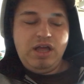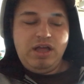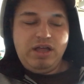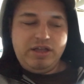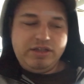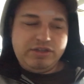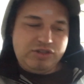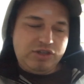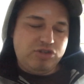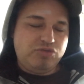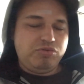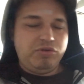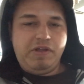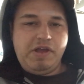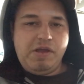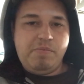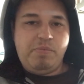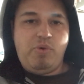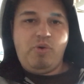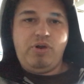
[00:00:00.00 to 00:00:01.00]
it's just
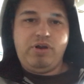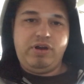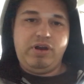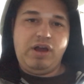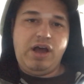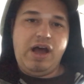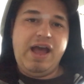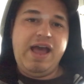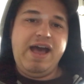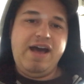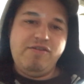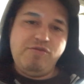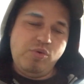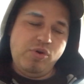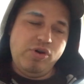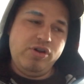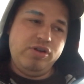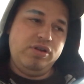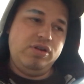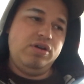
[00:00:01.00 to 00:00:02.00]
really important. I have
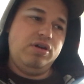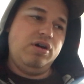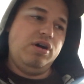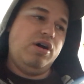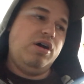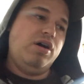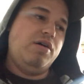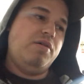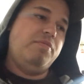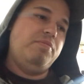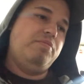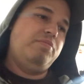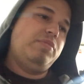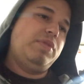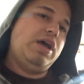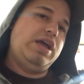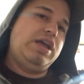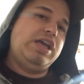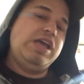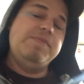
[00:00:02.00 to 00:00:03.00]
one.
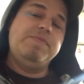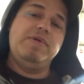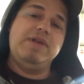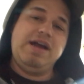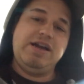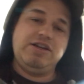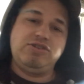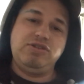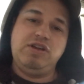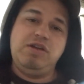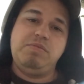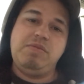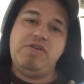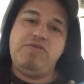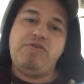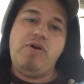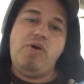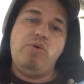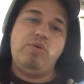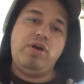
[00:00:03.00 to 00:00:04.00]
I keep it actually in my
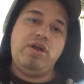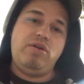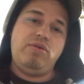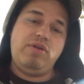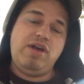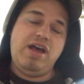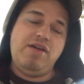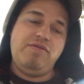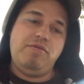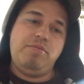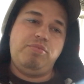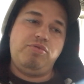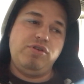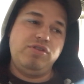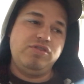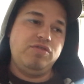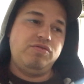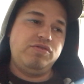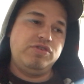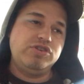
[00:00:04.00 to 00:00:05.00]
phone. I don't have a
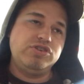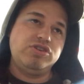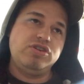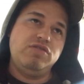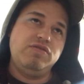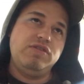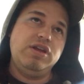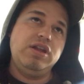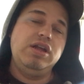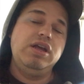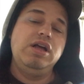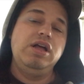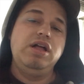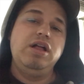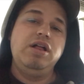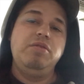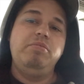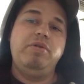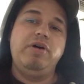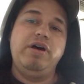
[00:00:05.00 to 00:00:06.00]
printed version of it,
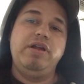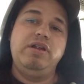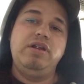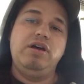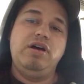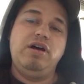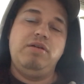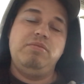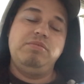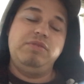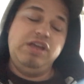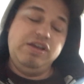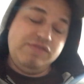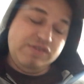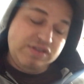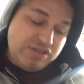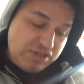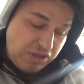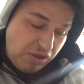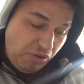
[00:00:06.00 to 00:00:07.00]
but
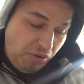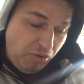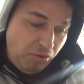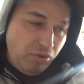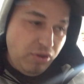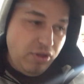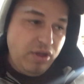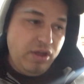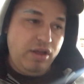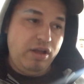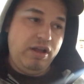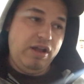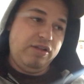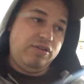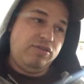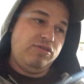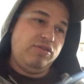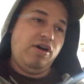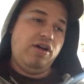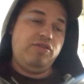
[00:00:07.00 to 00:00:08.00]
even still,
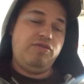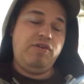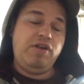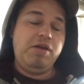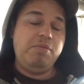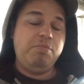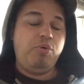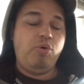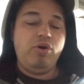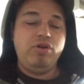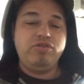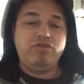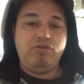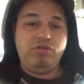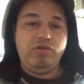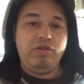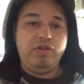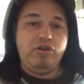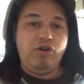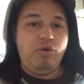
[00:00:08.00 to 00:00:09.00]
it's very important to
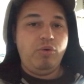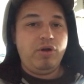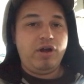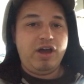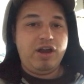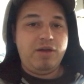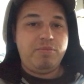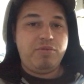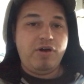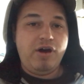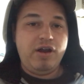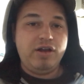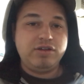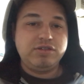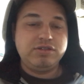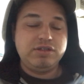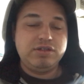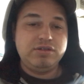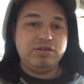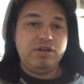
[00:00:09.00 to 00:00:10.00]
really know what kind of
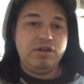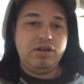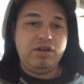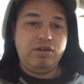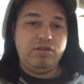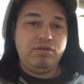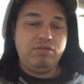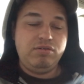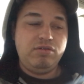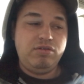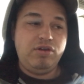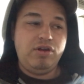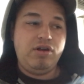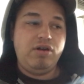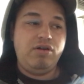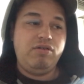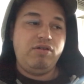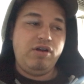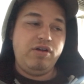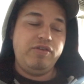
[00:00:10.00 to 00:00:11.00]
products and
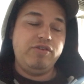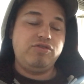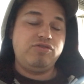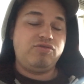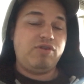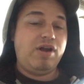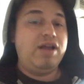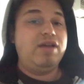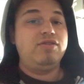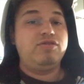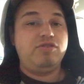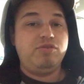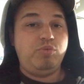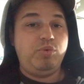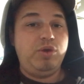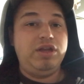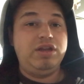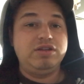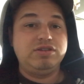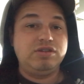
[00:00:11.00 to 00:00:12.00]
their the strengths and
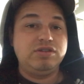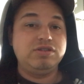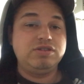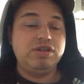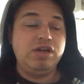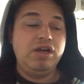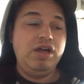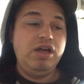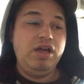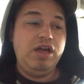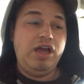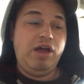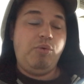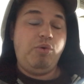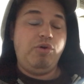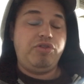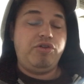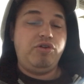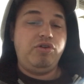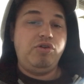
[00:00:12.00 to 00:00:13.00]
weaknesses and
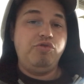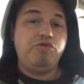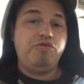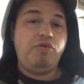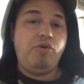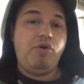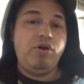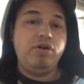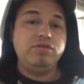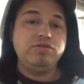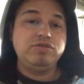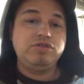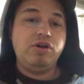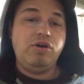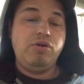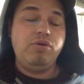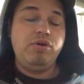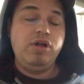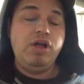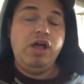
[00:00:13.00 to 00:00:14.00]
what they're used for.
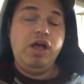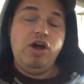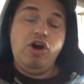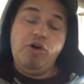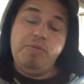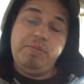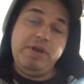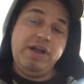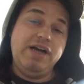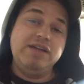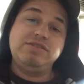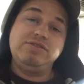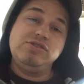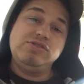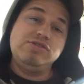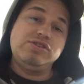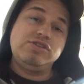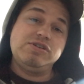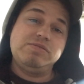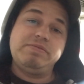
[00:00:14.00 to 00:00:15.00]
So hope you guys
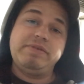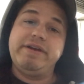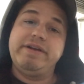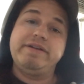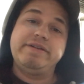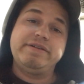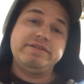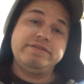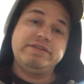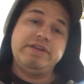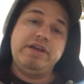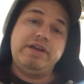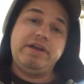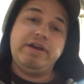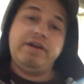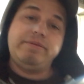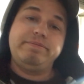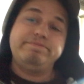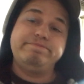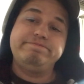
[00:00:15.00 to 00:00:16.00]
learned something. Take
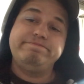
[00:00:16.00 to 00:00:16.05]
care.